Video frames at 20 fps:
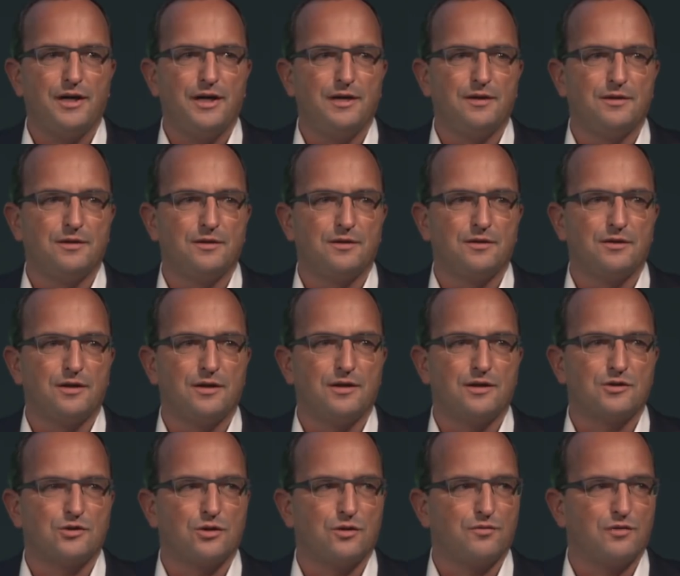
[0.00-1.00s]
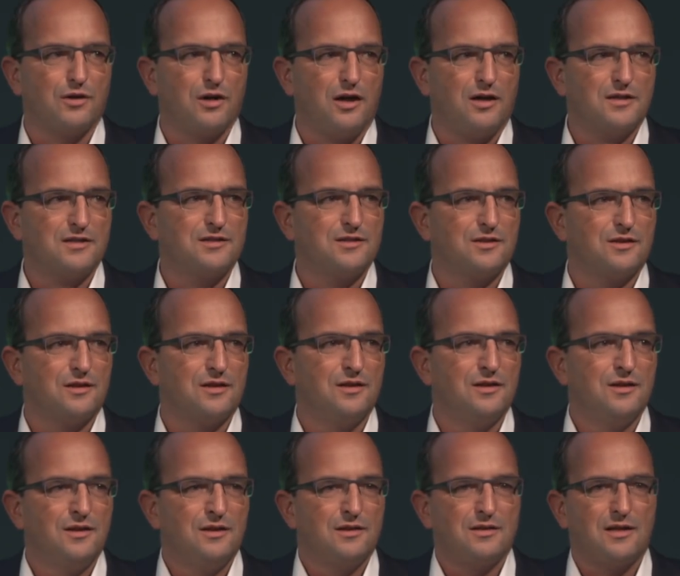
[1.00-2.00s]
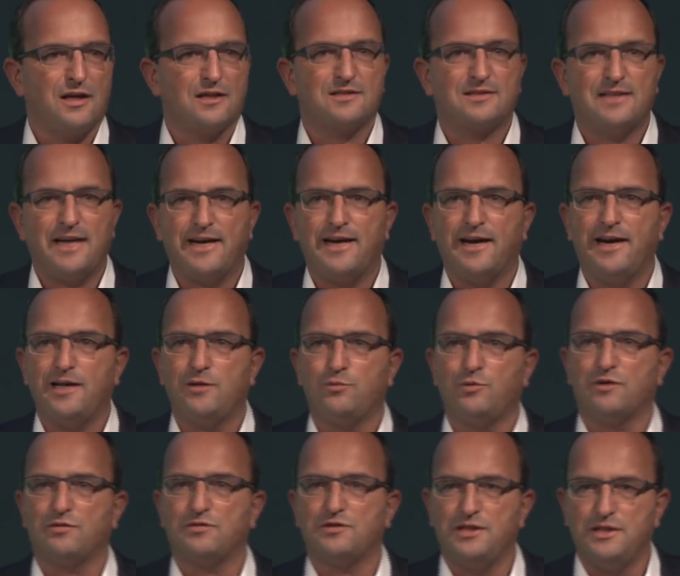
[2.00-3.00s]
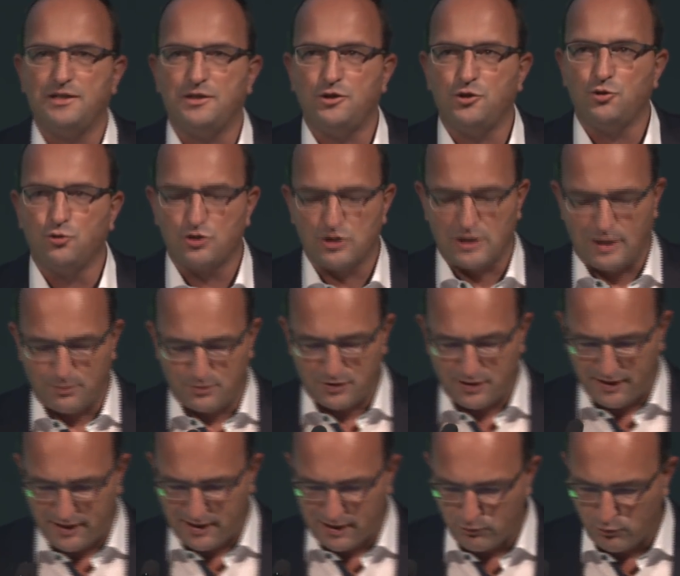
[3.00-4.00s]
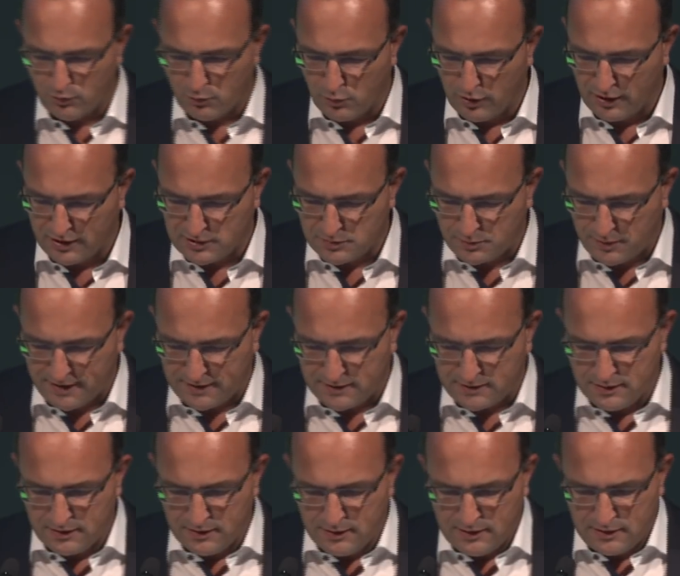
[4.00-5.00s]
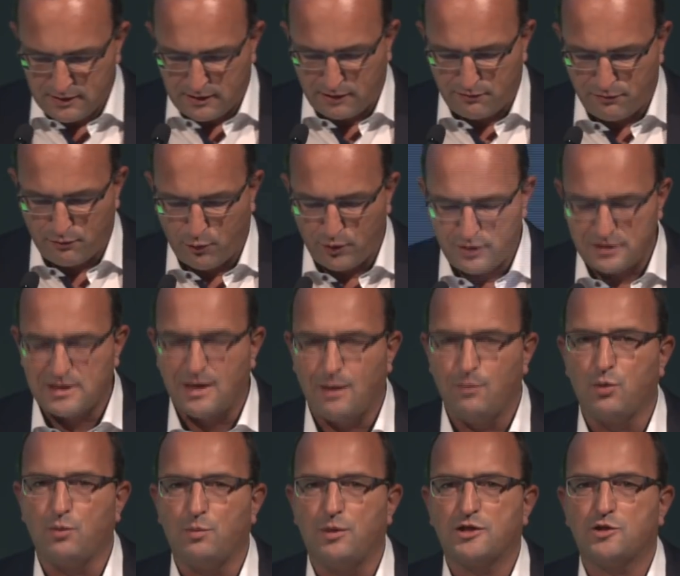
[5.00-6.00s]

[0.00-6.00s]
In the last decade, we have seen a huge uptake, and we will expect that, for example, by